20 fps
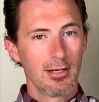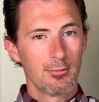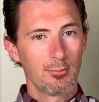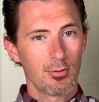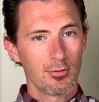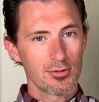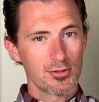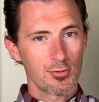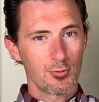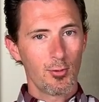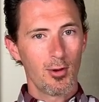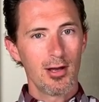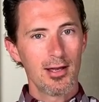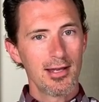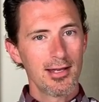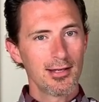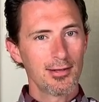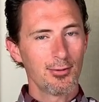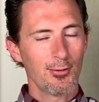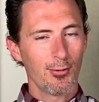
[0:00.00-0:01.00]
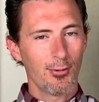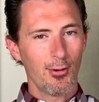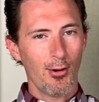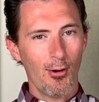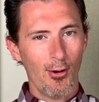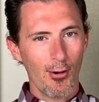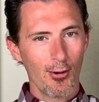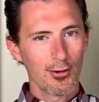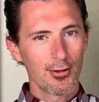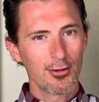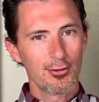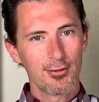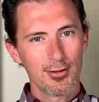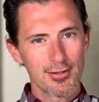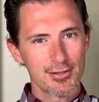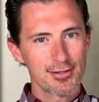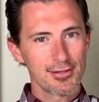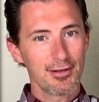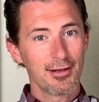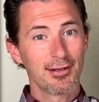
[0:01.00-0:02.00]
persuade or argue
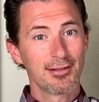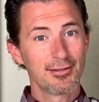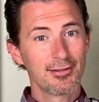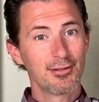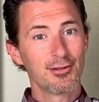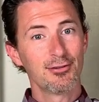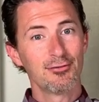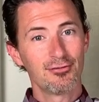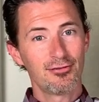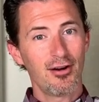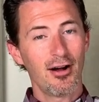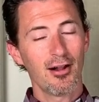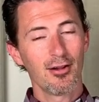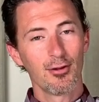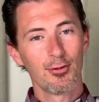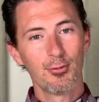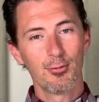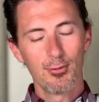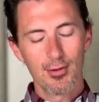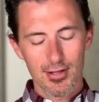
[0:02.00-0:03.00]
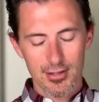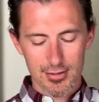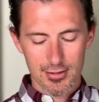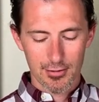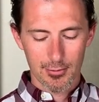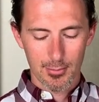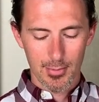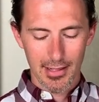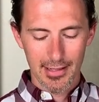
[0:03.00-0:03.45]
his son to follow wisdom,